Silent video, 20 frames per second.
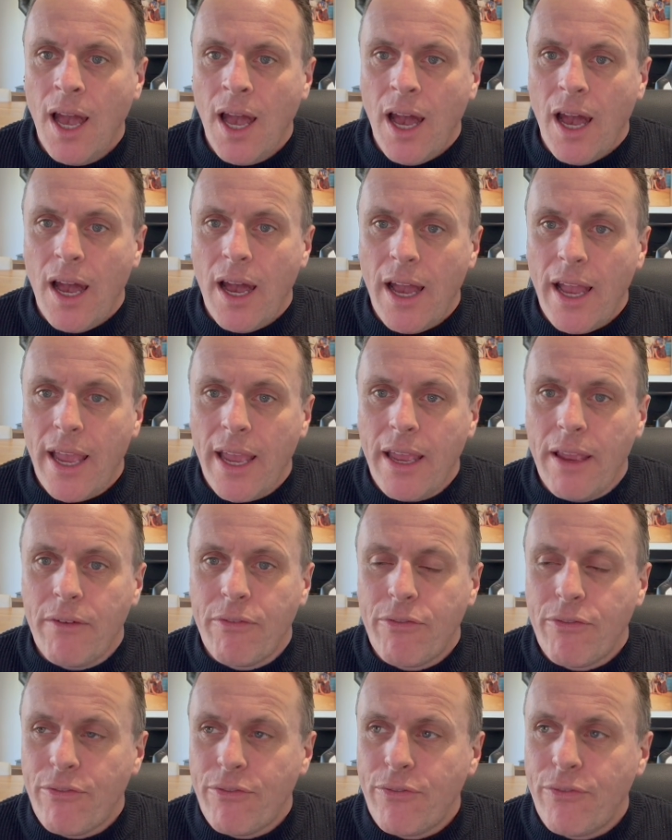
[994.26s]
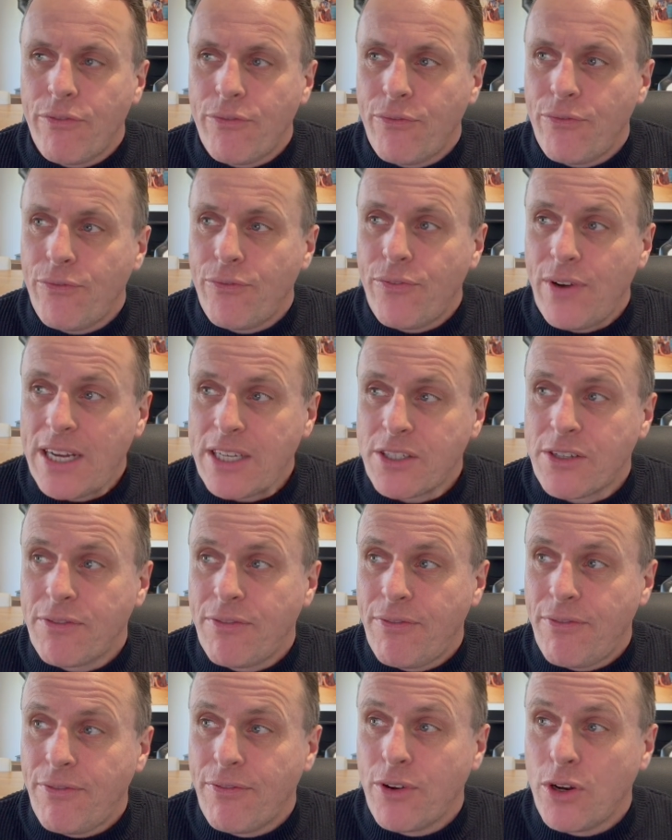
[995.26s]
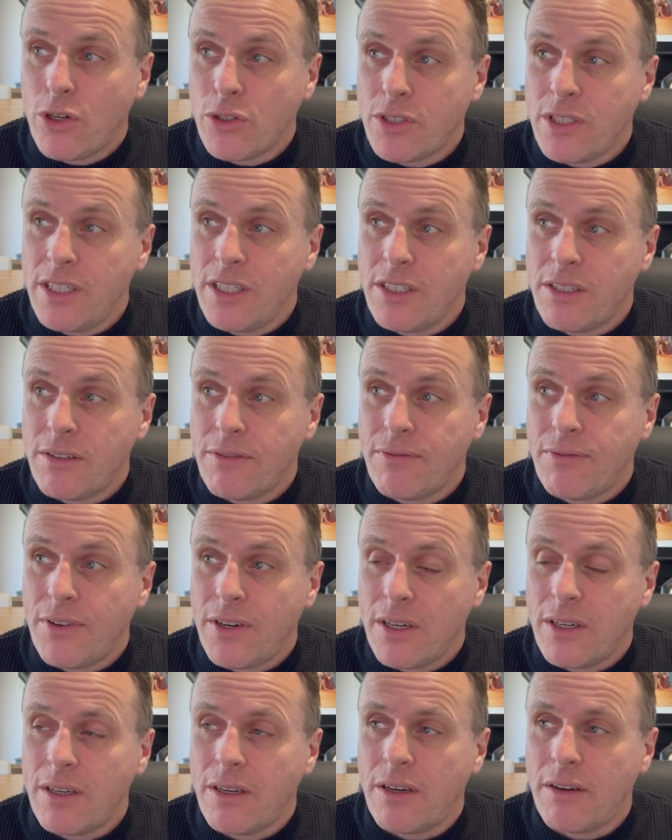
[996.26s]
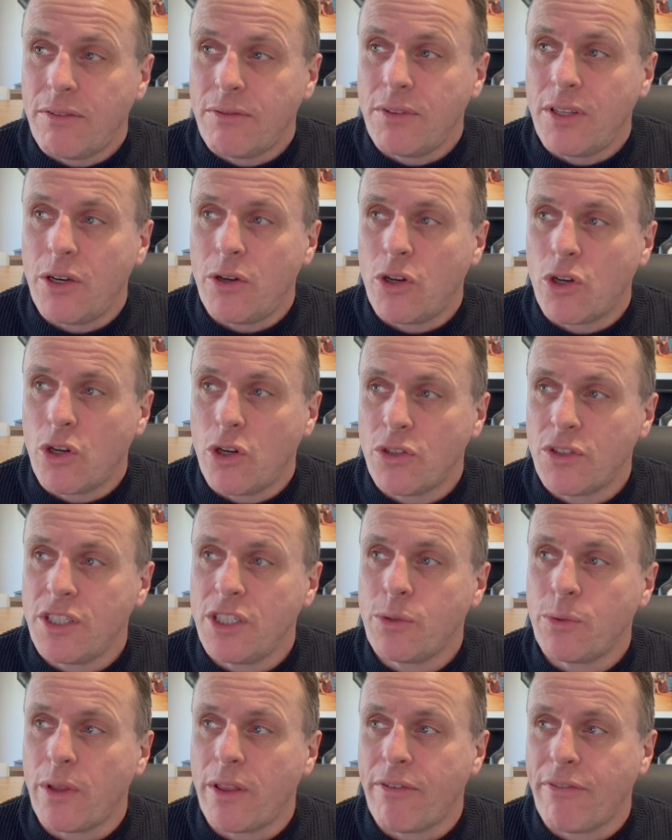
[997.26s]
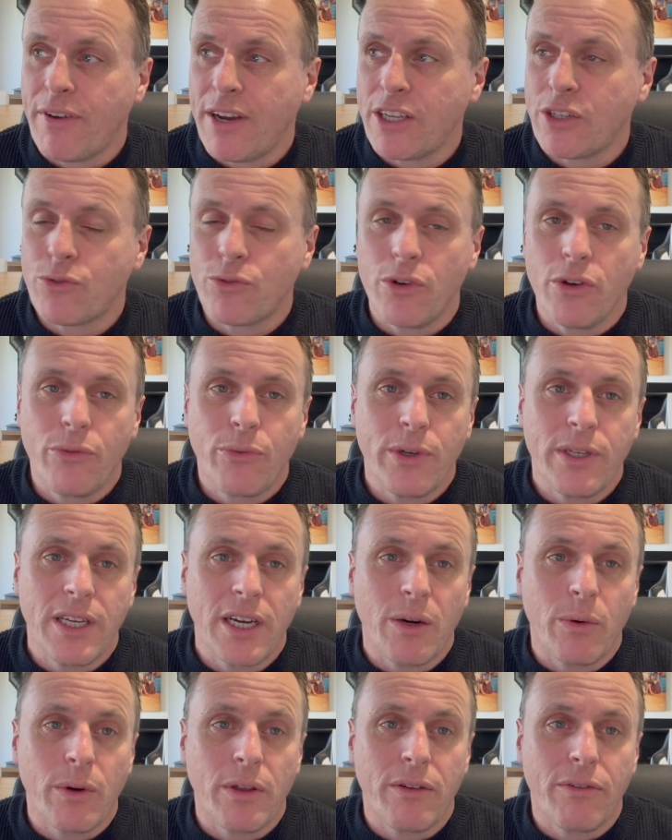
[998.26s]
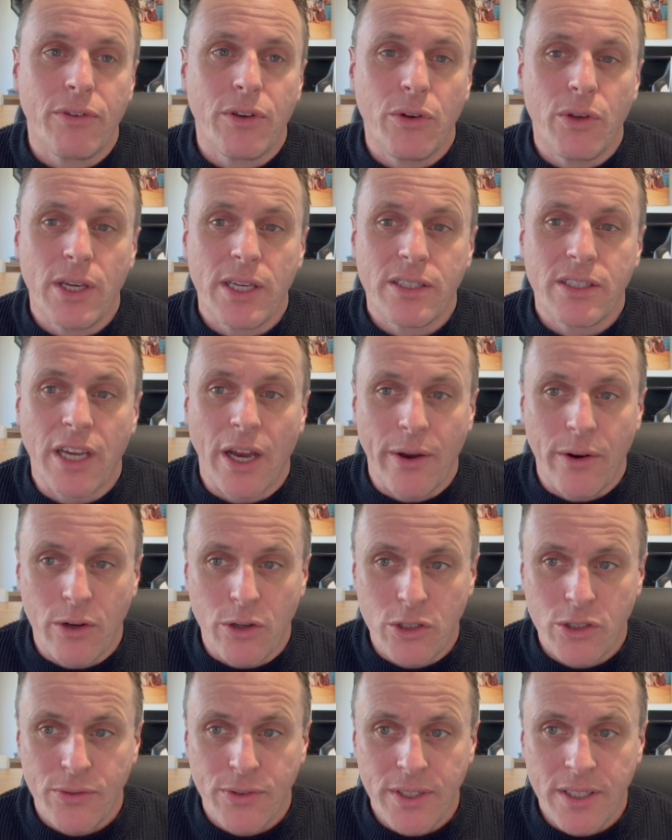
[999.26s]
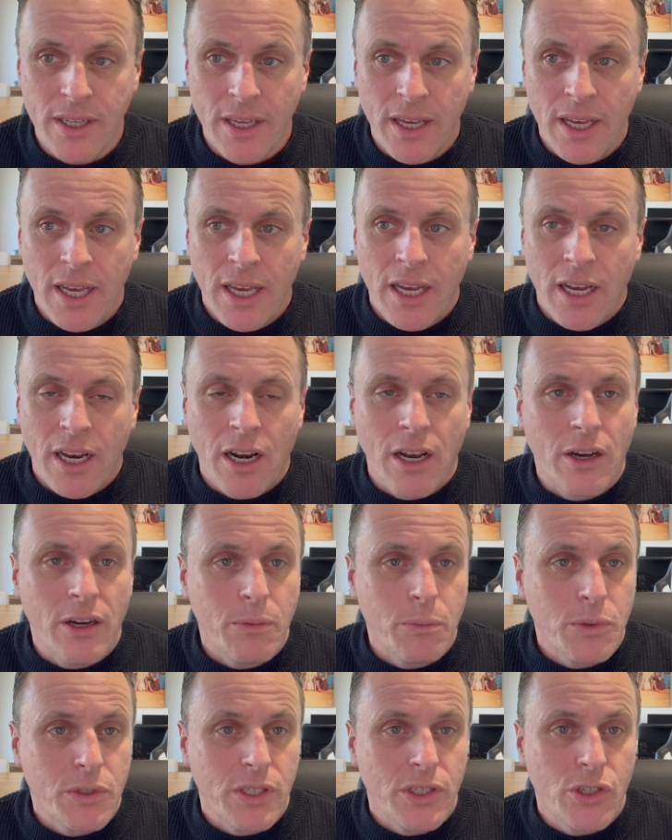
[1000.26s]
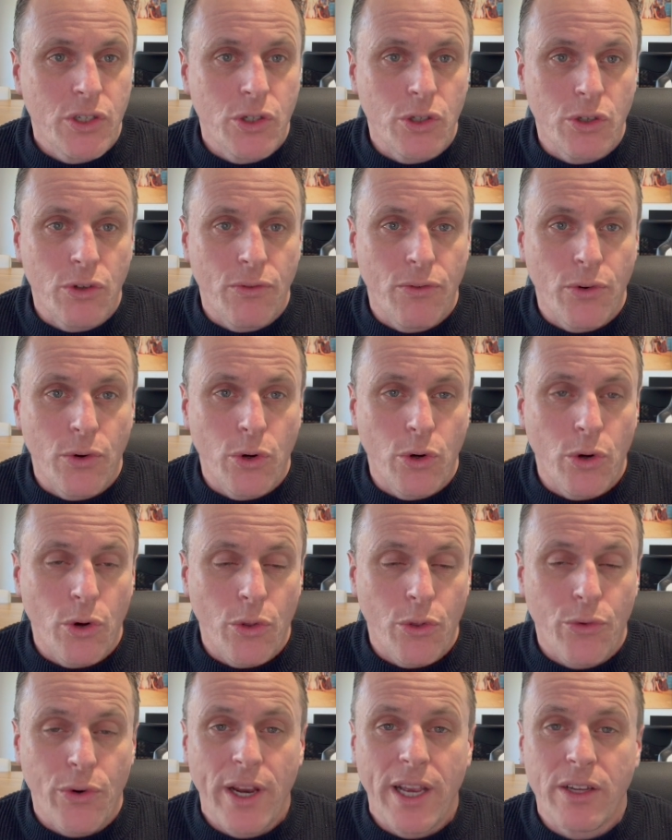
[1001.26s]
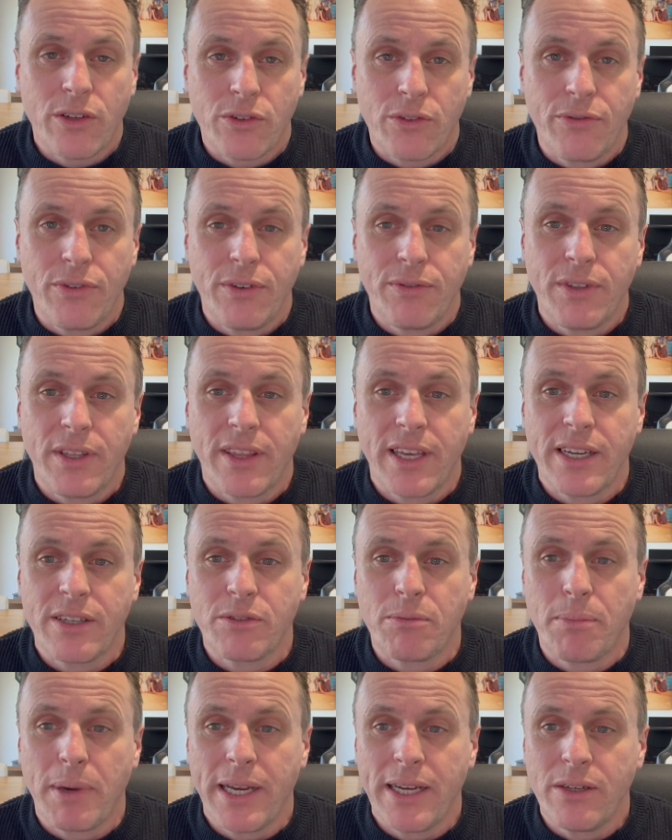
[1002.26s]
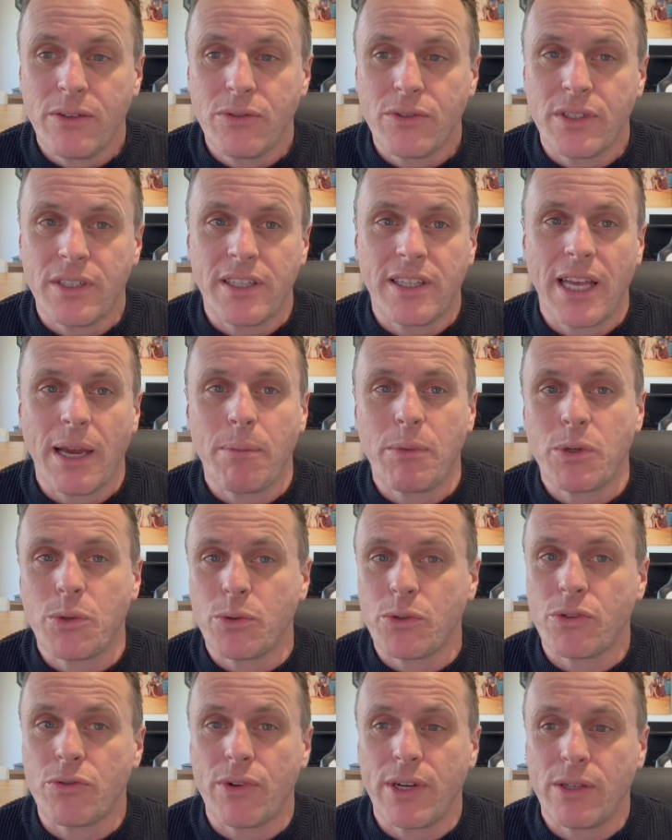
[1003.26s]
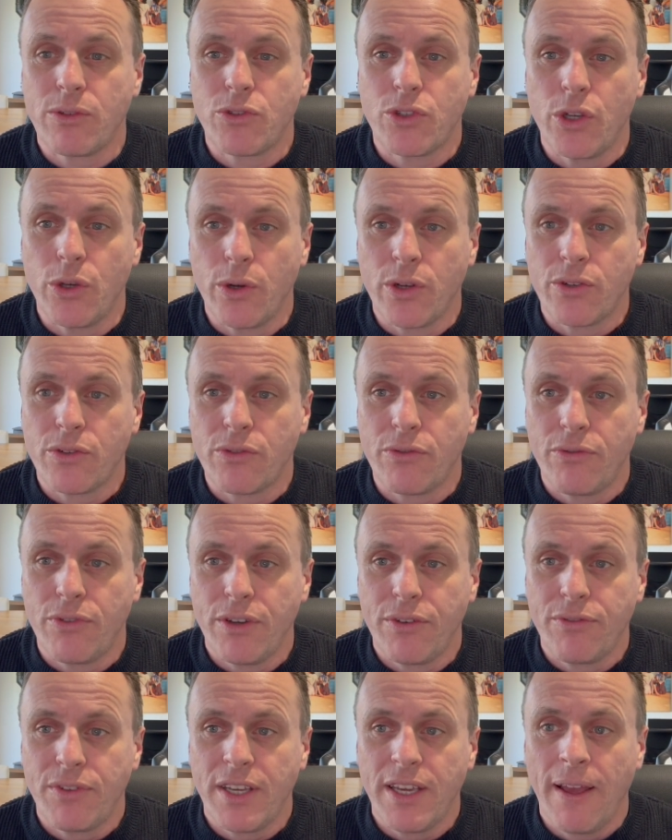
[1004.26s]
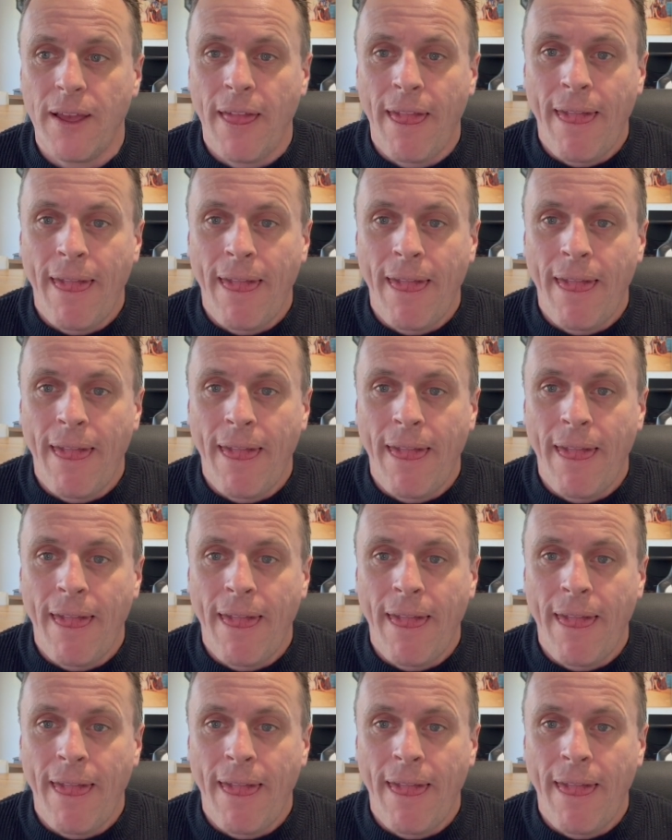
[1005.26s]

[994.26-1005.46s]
A cottage with a thatched roof we dealt with a few years ago in Oxford. Client was insured for £350,000 and the damage was around £250,000.